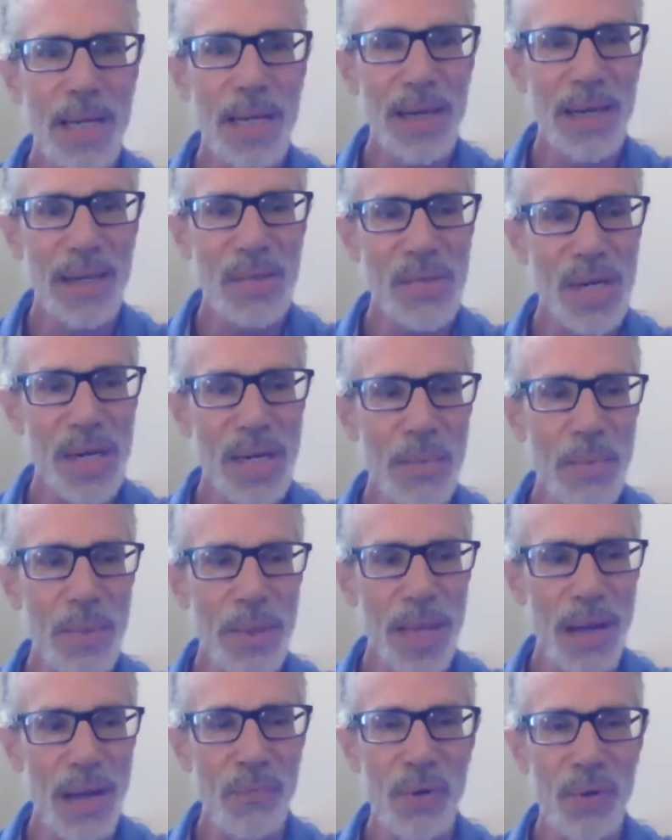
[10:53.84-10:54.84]
and I studied
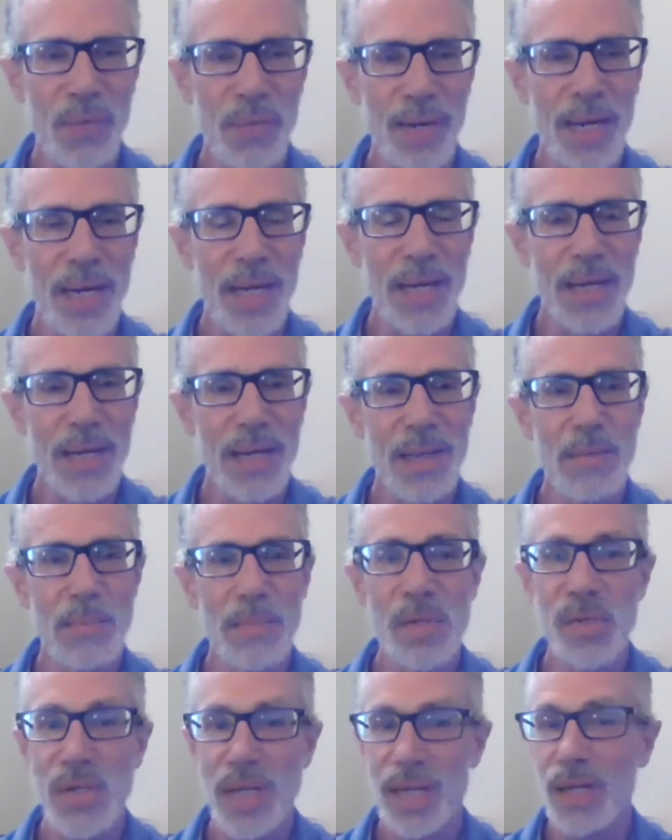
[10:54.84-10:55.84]
with Alfred Reed and did the
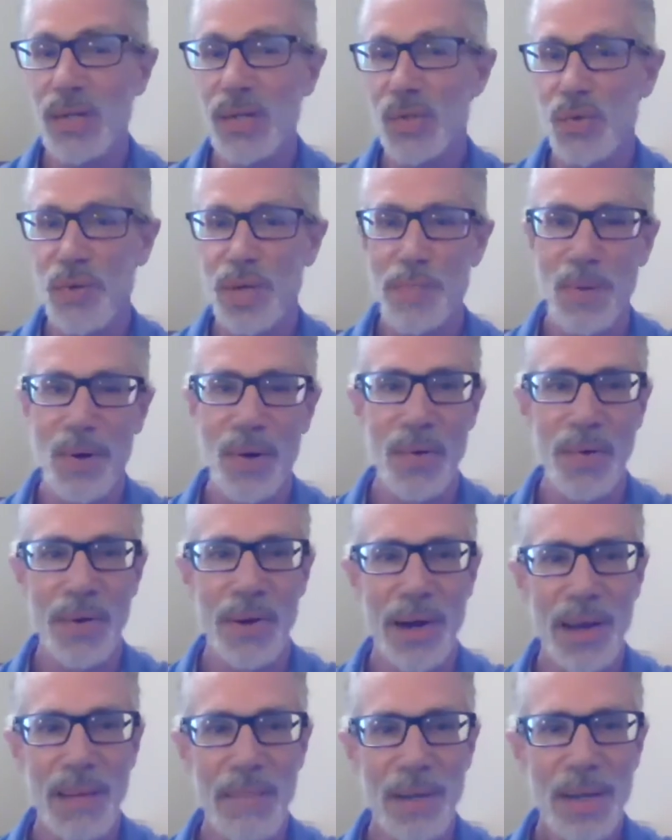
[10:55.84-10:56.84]
music industry
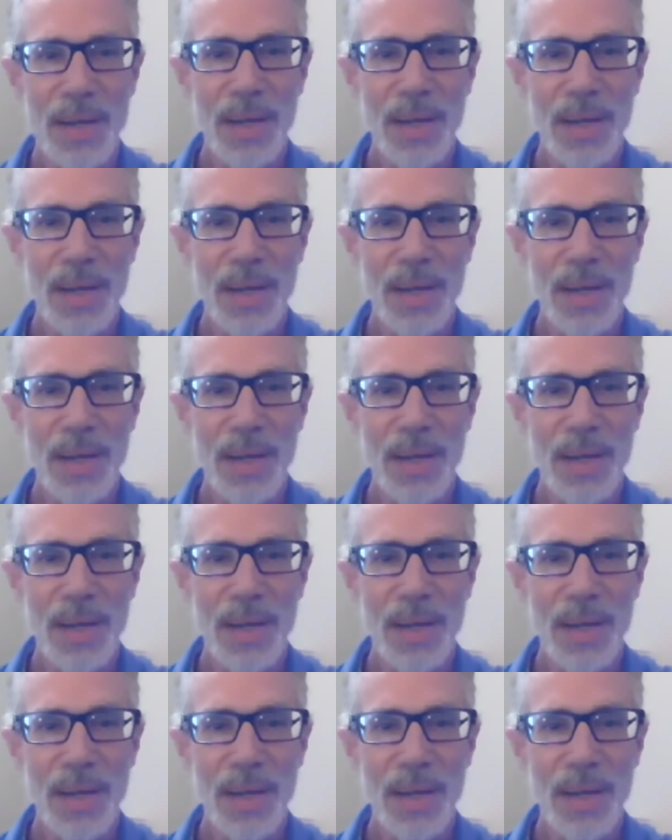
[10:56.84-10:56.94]
program.